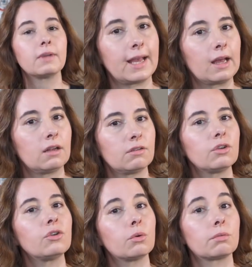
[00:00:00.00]

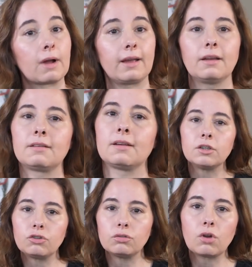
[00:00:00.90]
And you're right.
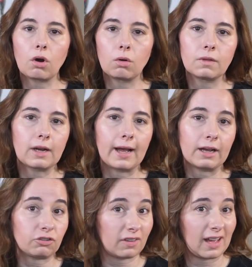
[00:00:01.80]
Did you know that I
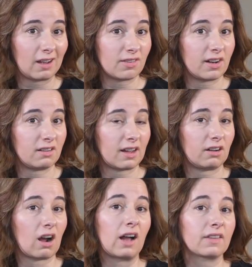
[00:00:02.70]
actually have an
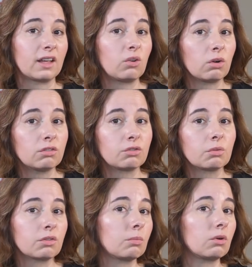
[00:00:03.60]
entire online course
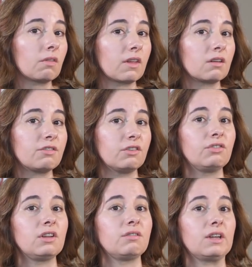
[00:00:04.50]
with more than
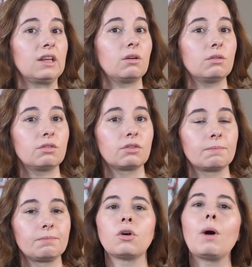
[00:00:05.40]
50 videos?
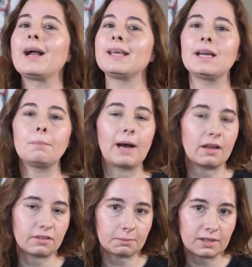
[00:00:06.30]
So I can't
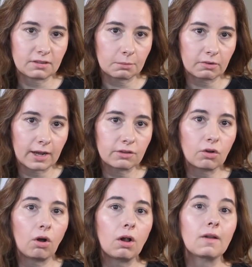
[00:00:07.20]
possibly
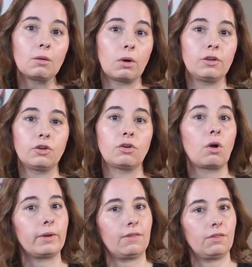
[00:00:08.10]
summarize all I want you to
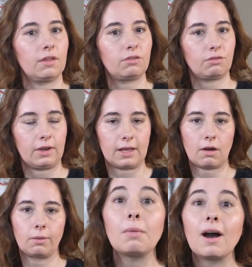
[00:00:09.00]
know in this
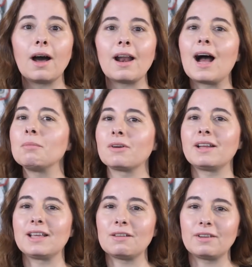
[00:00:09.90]
video, but I'm
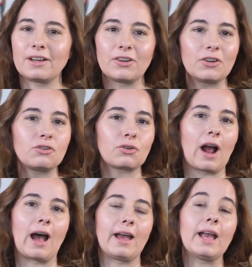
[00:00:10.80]
gonna give it a good
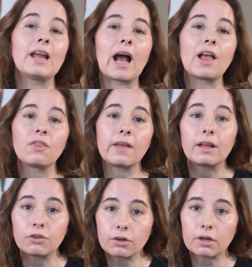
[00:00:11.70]
try, and I
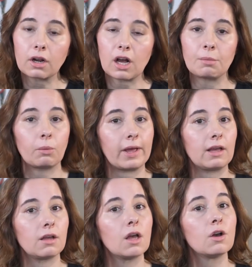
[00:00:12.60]
think you're gonna come
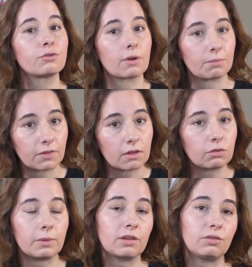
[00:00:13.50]
away from
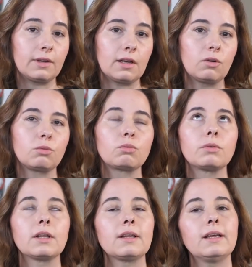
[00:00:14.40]
this week's video
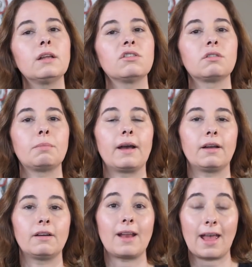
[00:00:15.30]
really
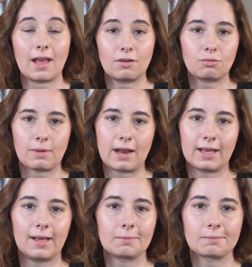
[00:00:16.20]
inspired and
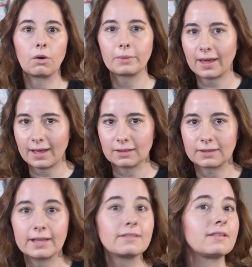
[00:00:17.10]
ready. Okay,
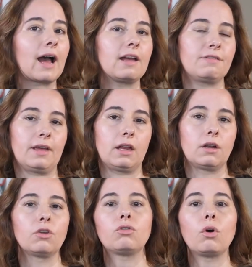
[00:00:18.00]
let's dive
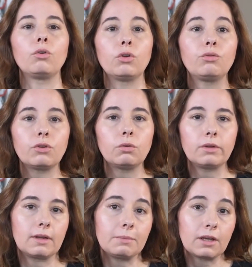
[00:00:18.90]
in. So you've
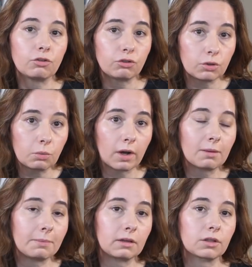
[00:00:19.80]
tuned in because you
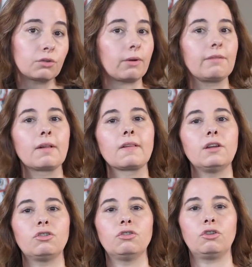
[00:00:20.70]
want to build a great
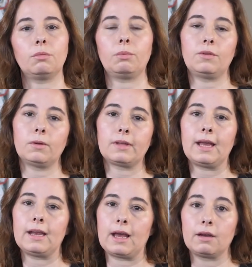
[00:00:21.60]
relationship with your
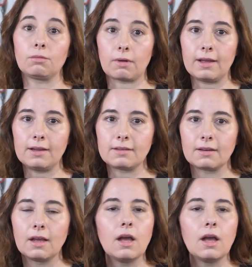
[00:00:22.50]
canine, right?